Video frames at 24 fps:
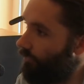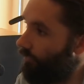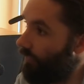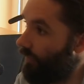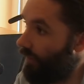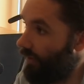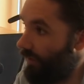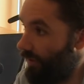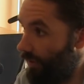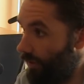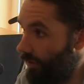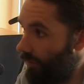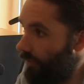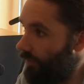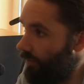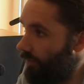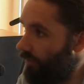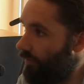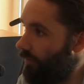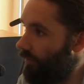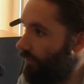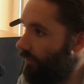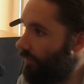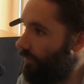They get to choose yeah, what they
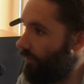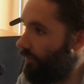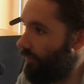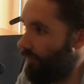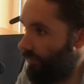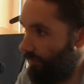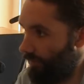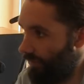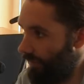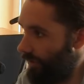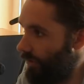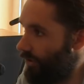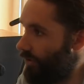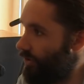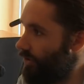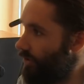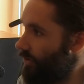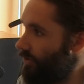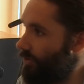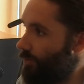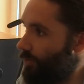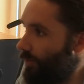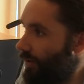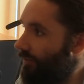want to engage with. They so. can
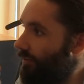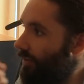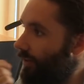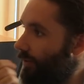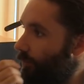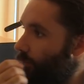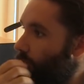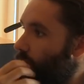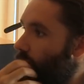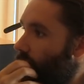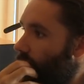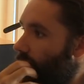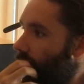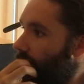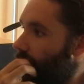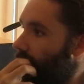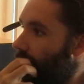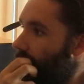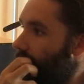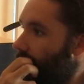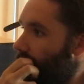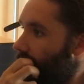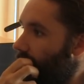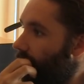choose whatever they want.
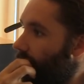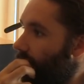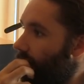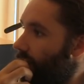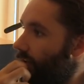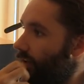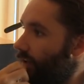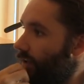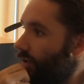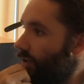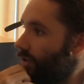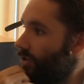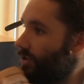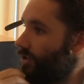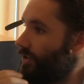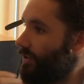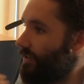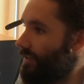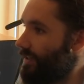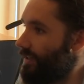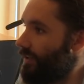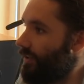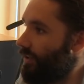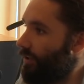Yeah, yeah, exactly. So
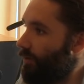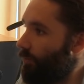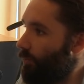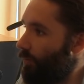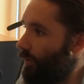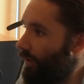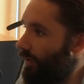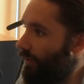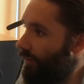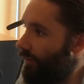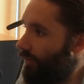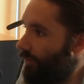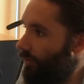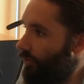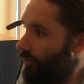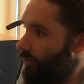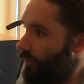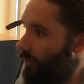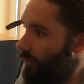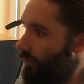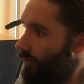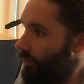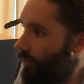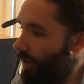you're dealing with
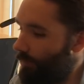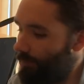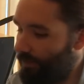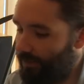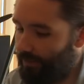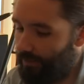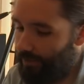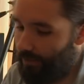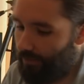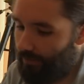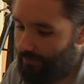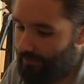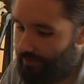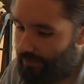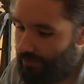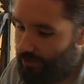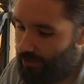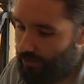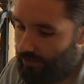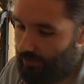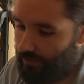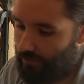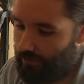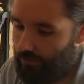grabbing their
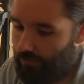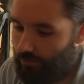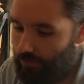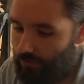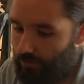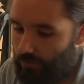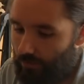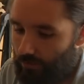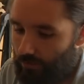attention. Yep.